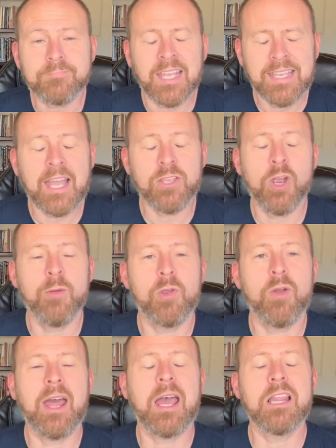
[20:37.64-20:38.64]
Yeah, you heard me
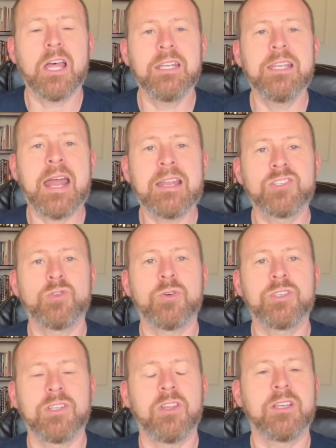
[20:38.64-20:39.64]
right. A lot of
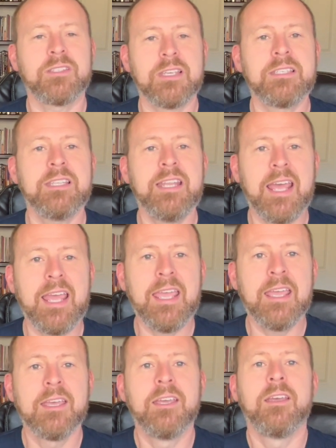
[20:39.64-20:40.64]
dinosaurs still exist today.